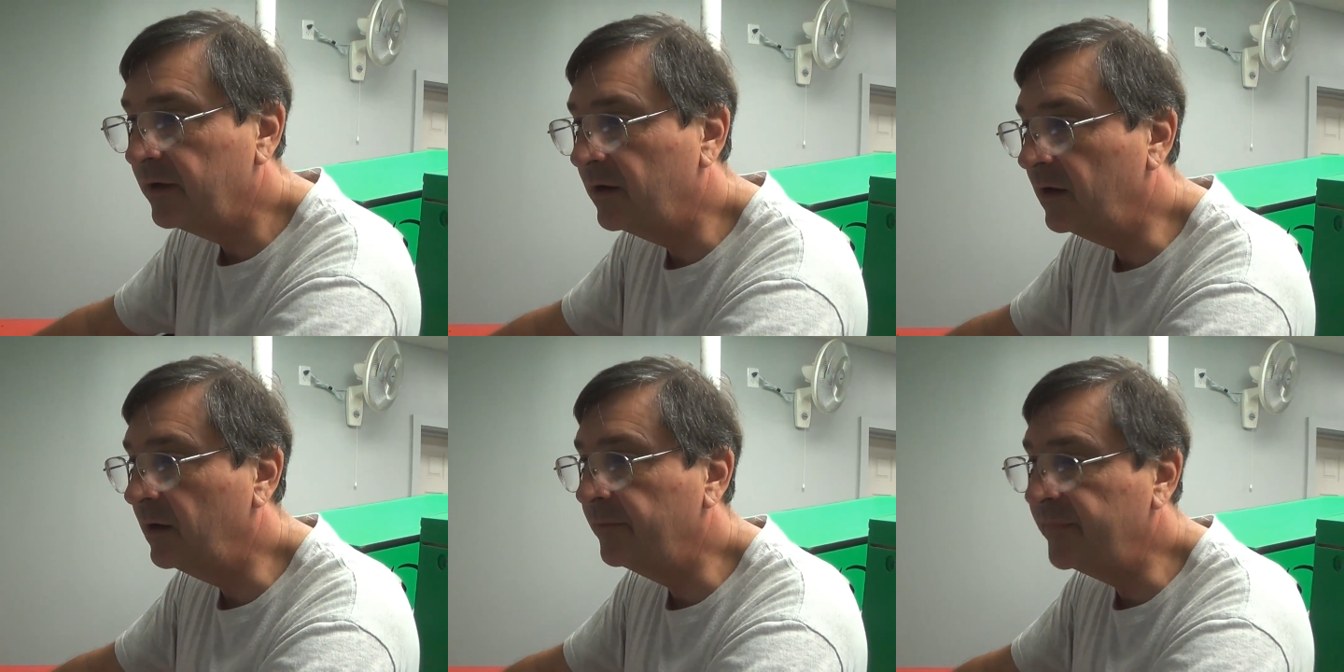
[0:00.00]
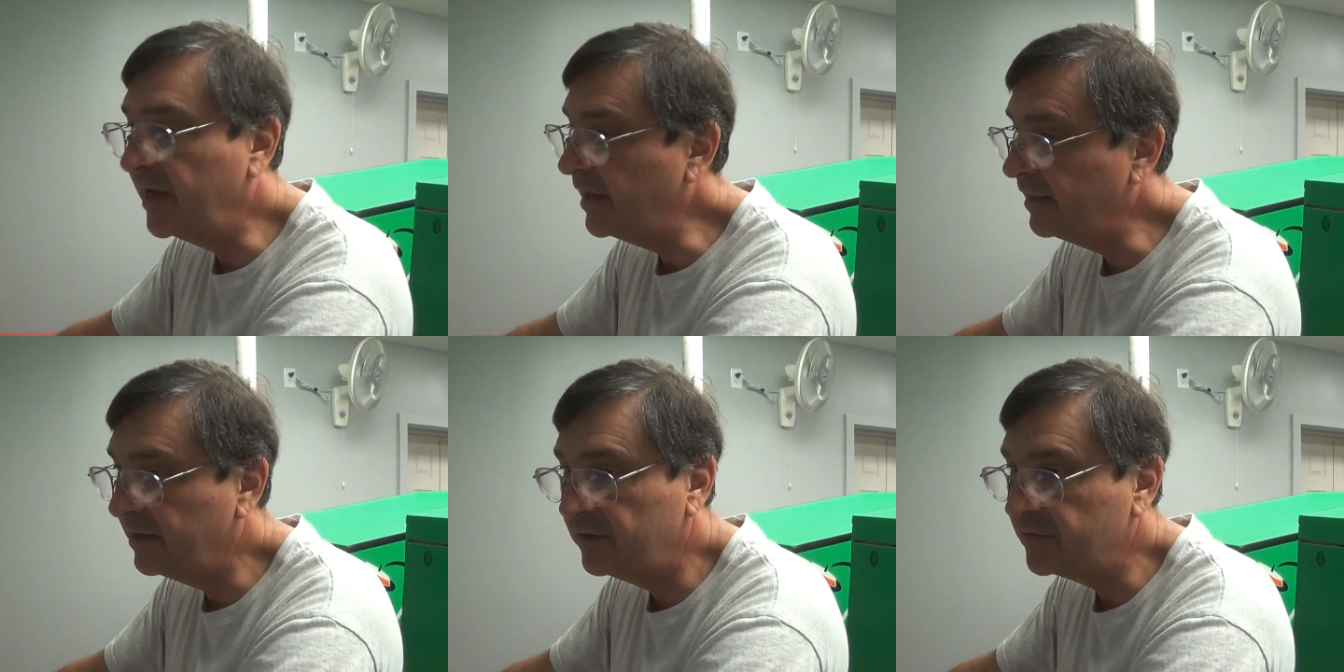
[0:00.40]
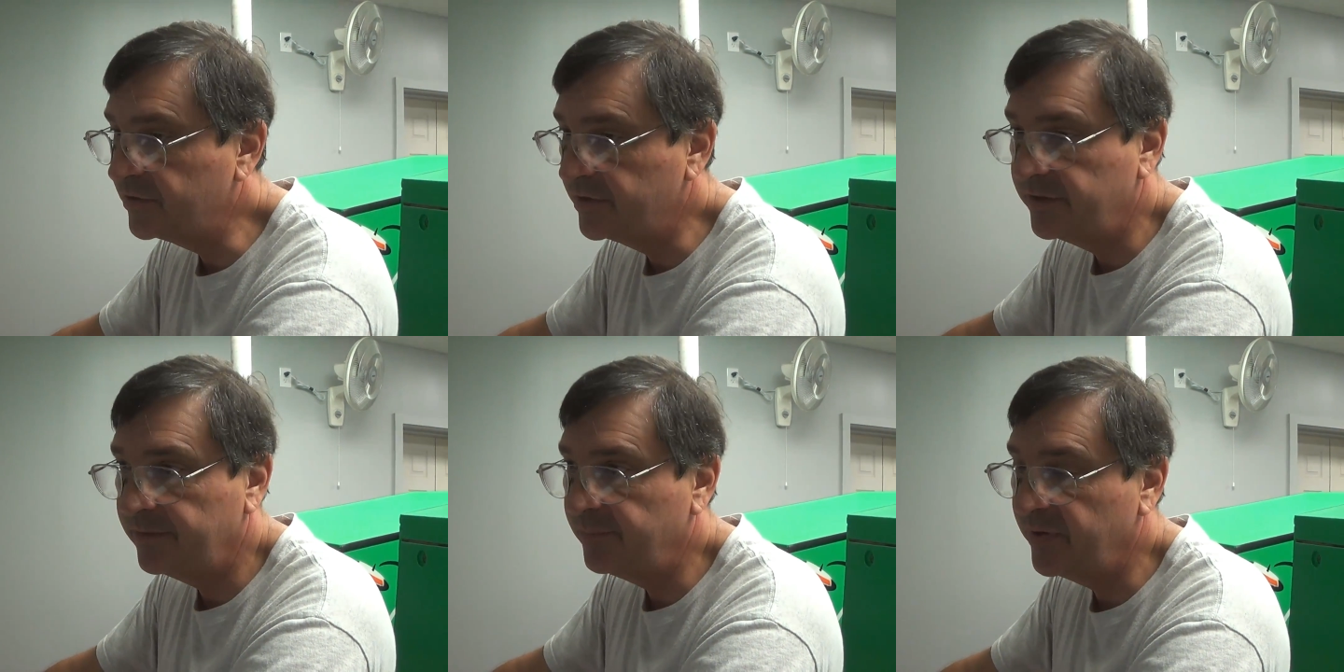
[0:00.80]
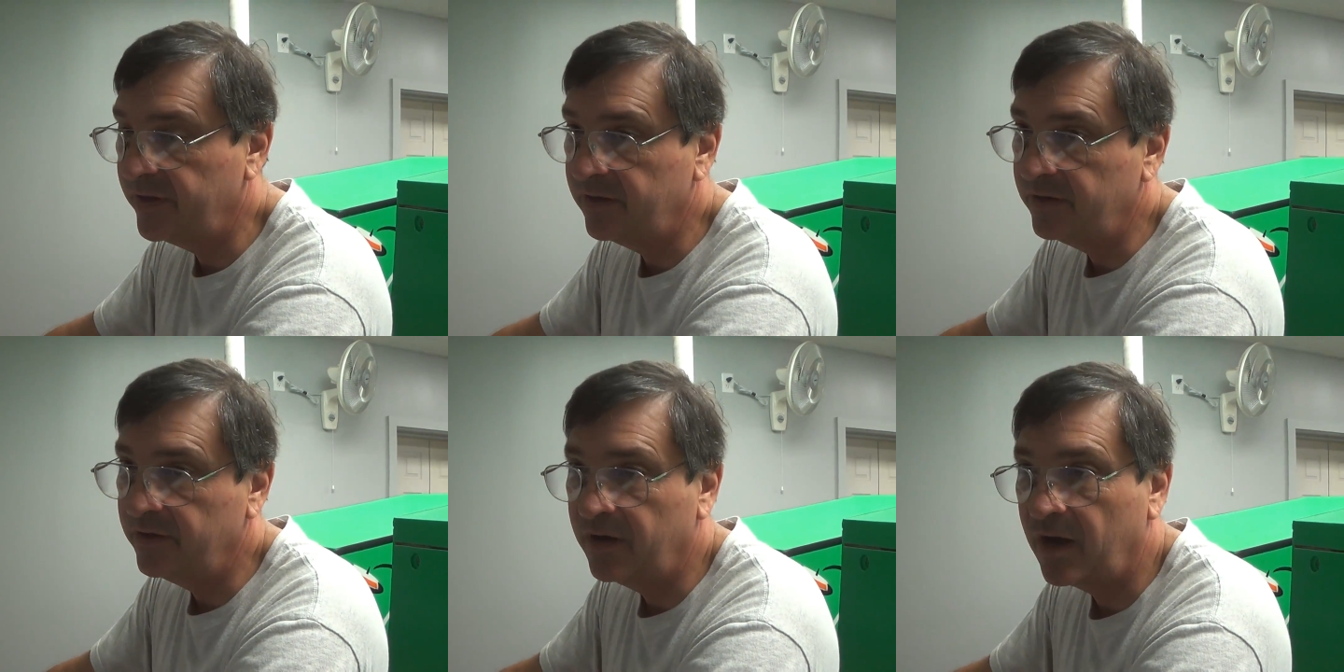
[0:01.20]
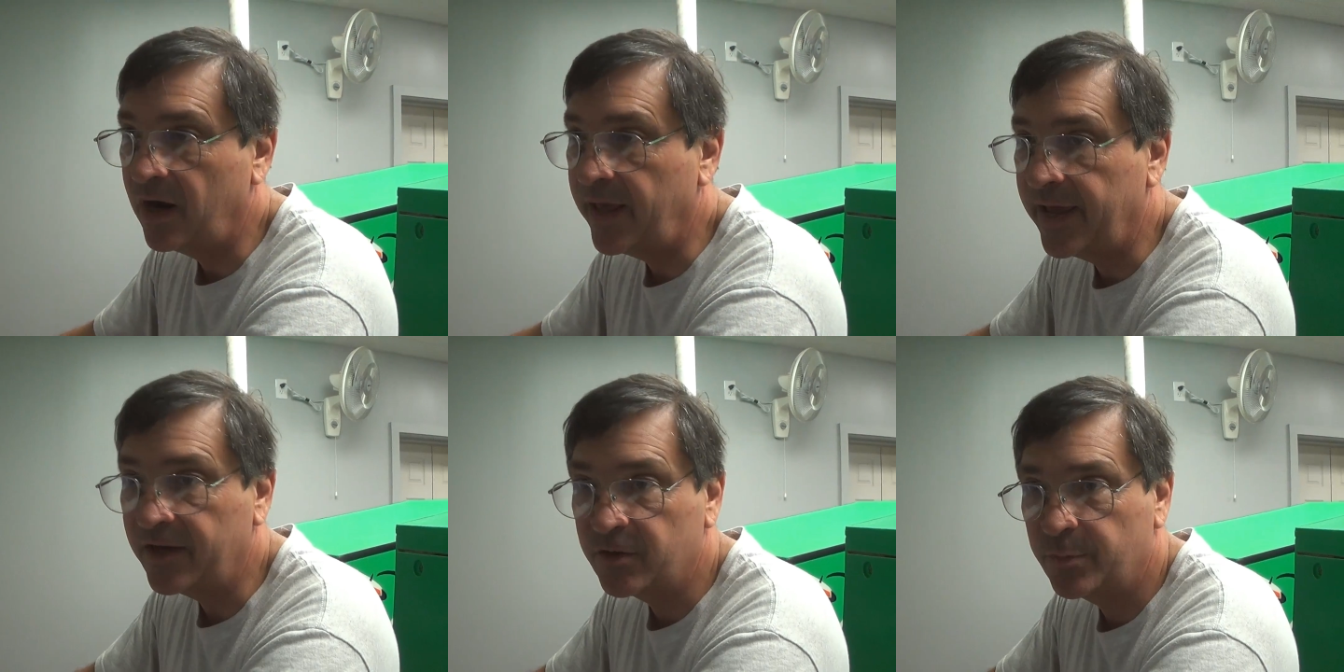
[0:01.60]
Yeah, there's pin. You
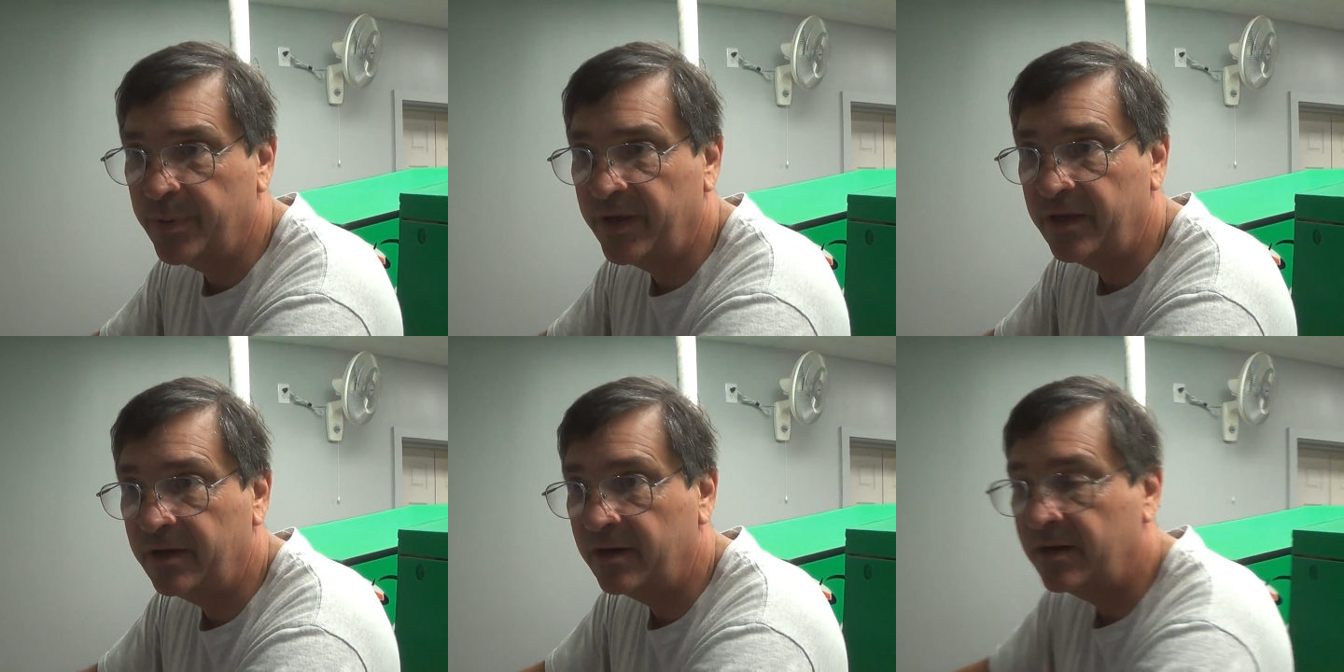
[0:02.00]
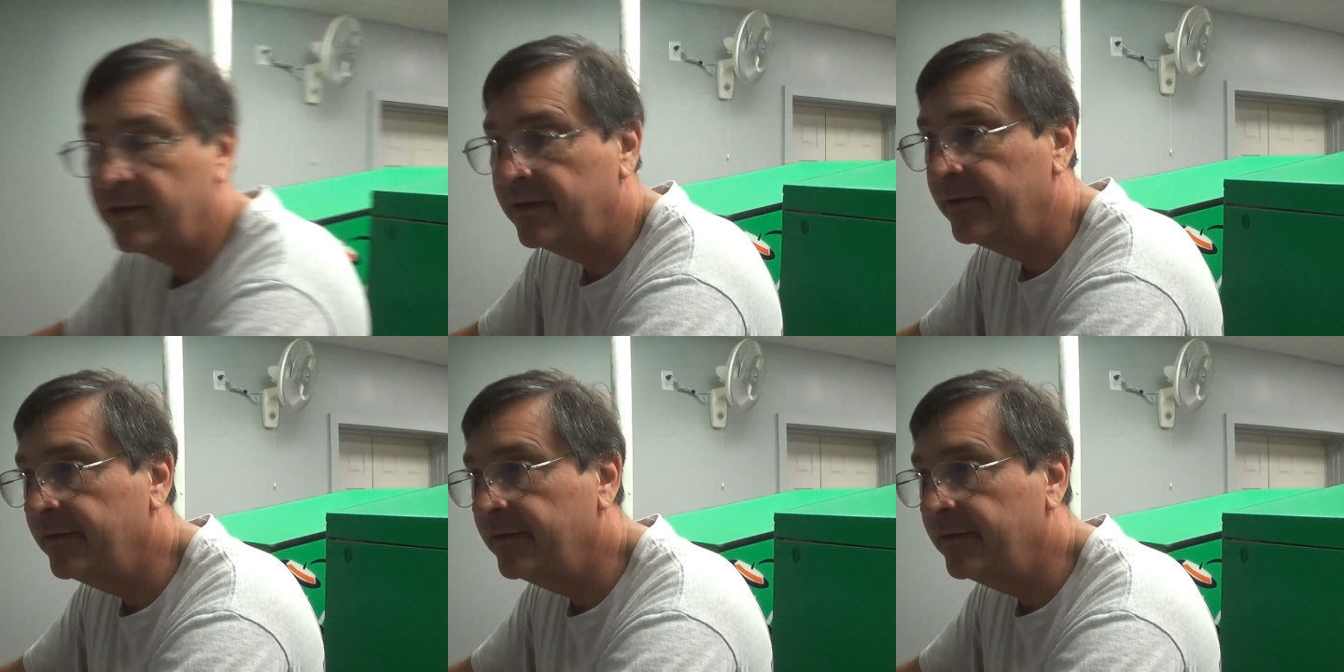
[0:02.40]
got X Pin.